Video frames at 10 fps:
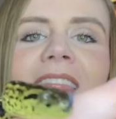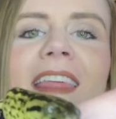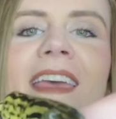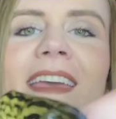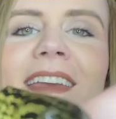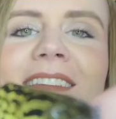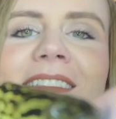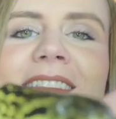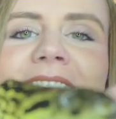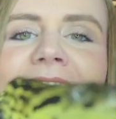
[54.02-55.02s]
This
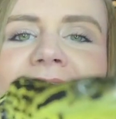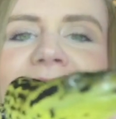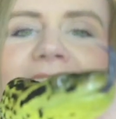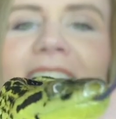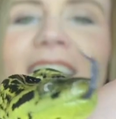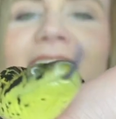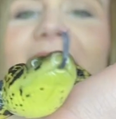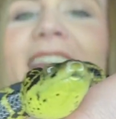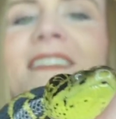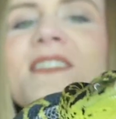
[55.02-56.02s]

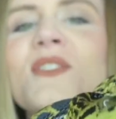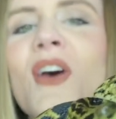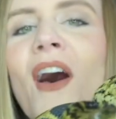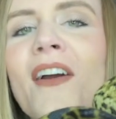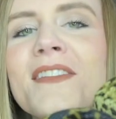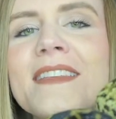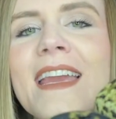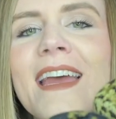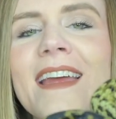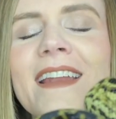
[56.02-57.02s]
is
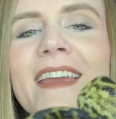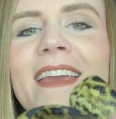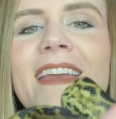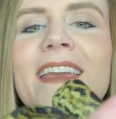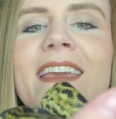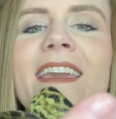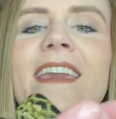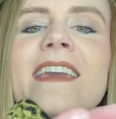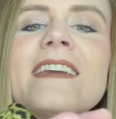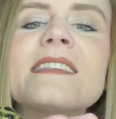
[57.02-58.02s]
Tarzan.
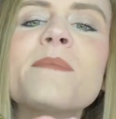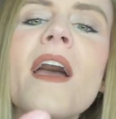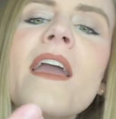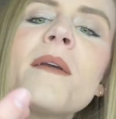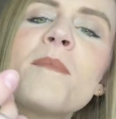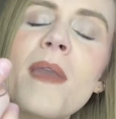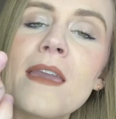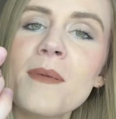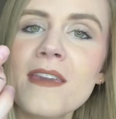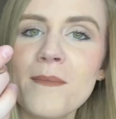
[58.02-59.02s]
He is my
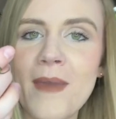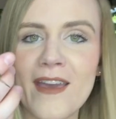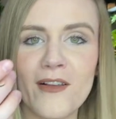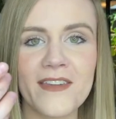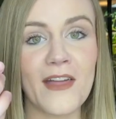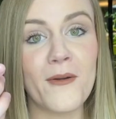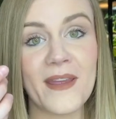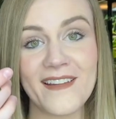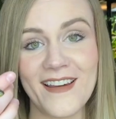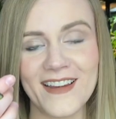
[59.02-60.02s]
baby male yellow
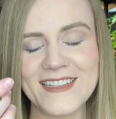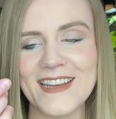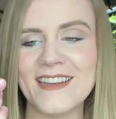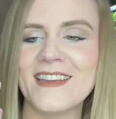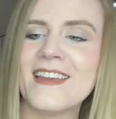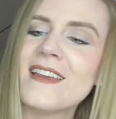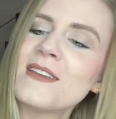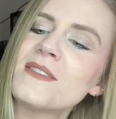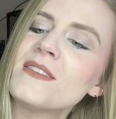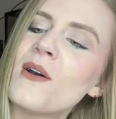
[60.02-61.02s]
anaconda.
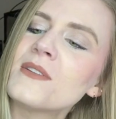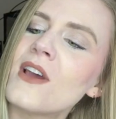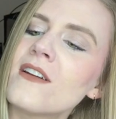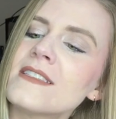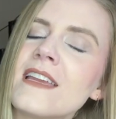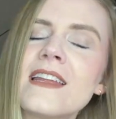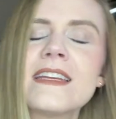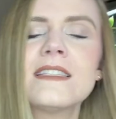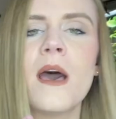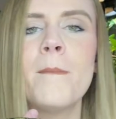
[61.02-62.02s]
So Tarzan
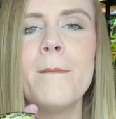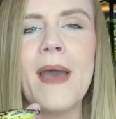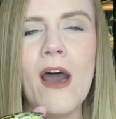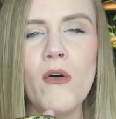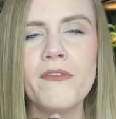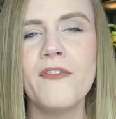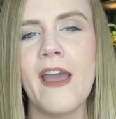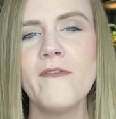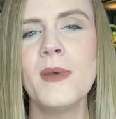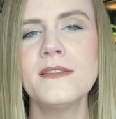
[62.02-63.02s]
is about
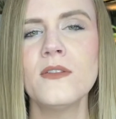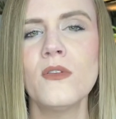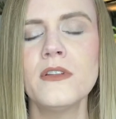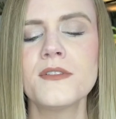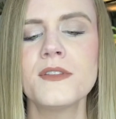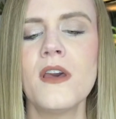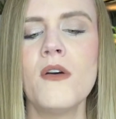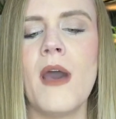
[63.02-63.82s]
5 months old or so.